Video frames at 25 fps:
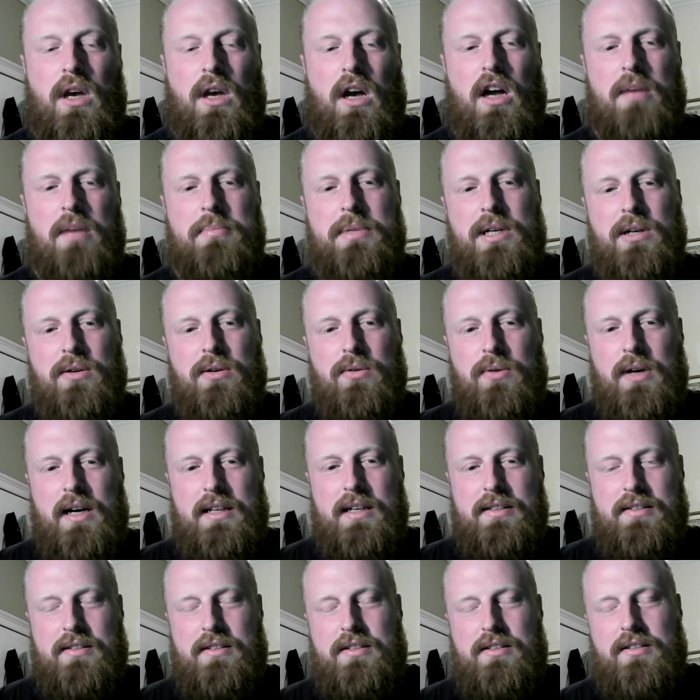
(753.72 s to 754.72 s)
I mean, it all
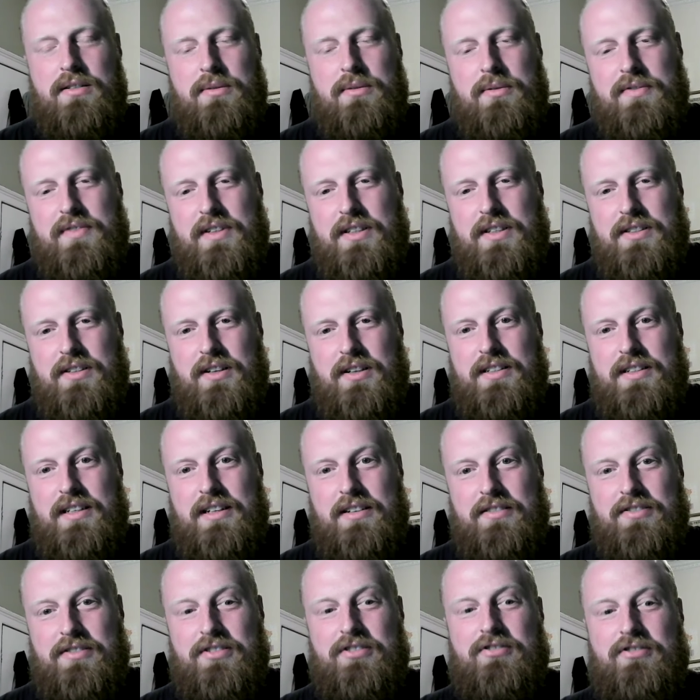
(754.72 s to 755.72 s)
has to do with this
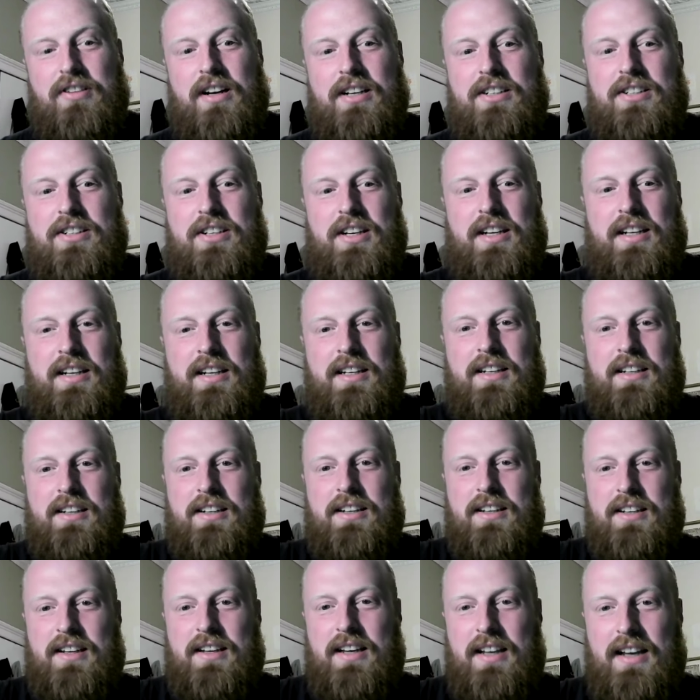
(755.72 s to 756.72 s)
idea of stretching
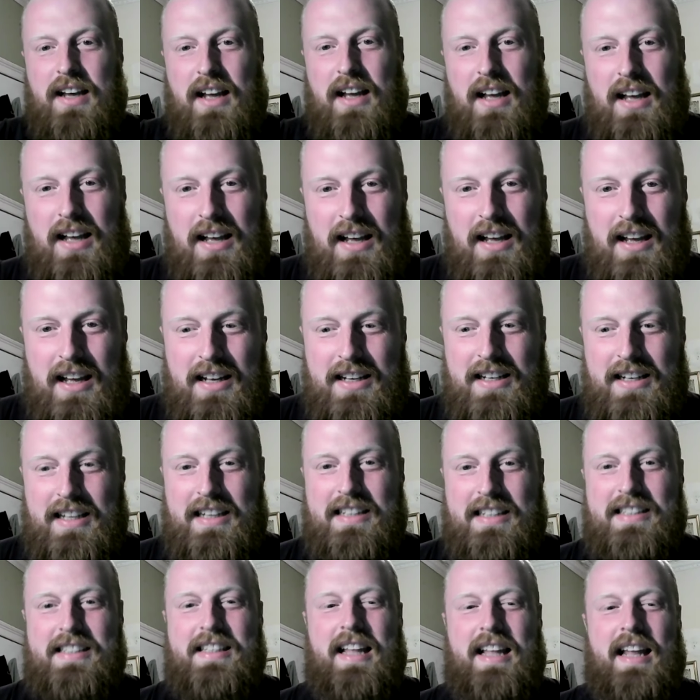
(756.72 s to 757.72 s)
and
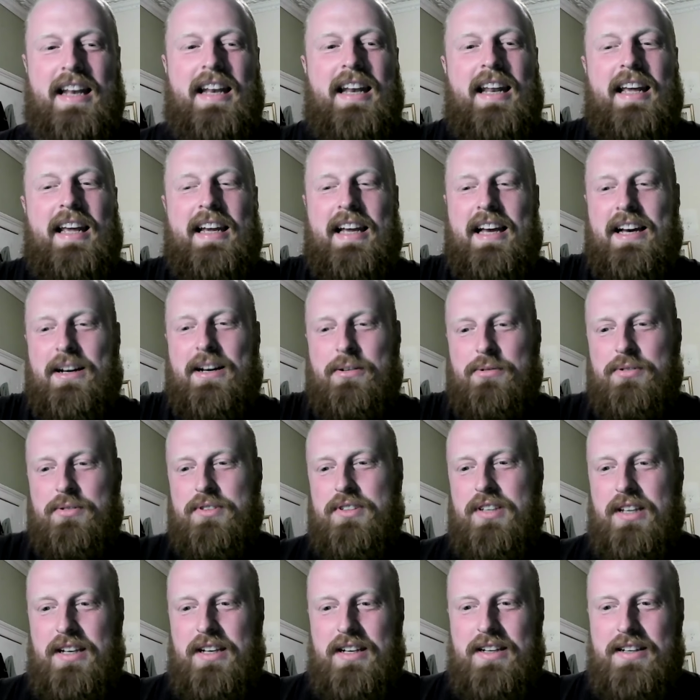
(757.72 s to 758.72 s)
extending
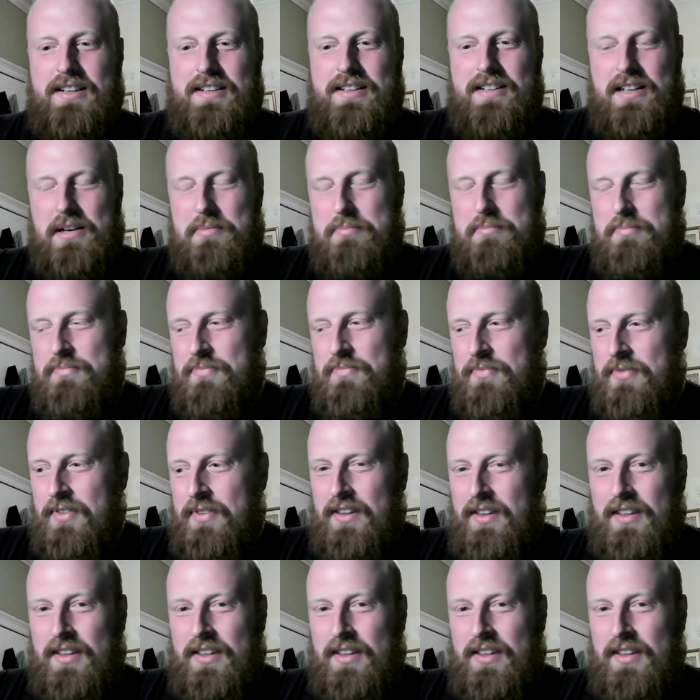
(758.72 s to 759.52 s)
out. And